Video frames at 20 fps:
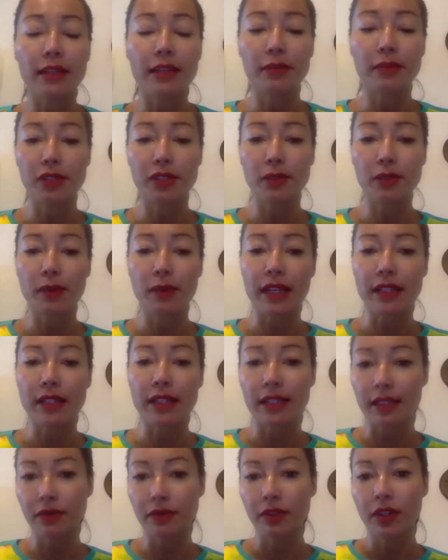
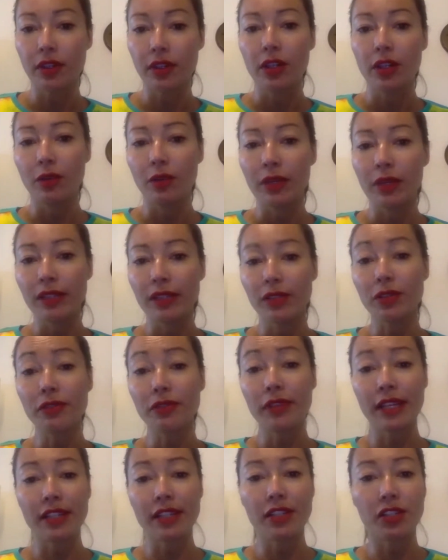perspective, we sort
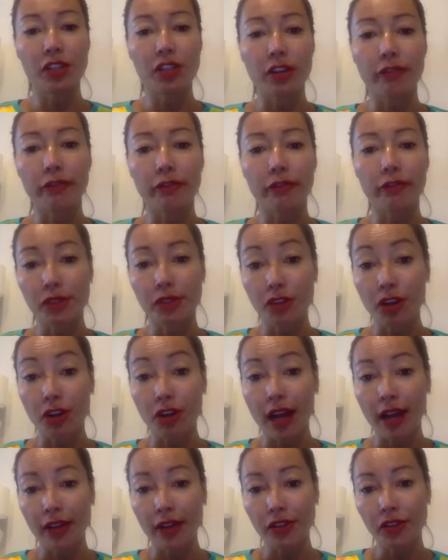of had to start from
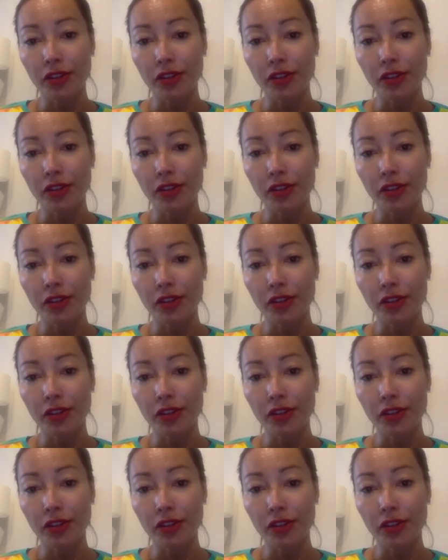scratch.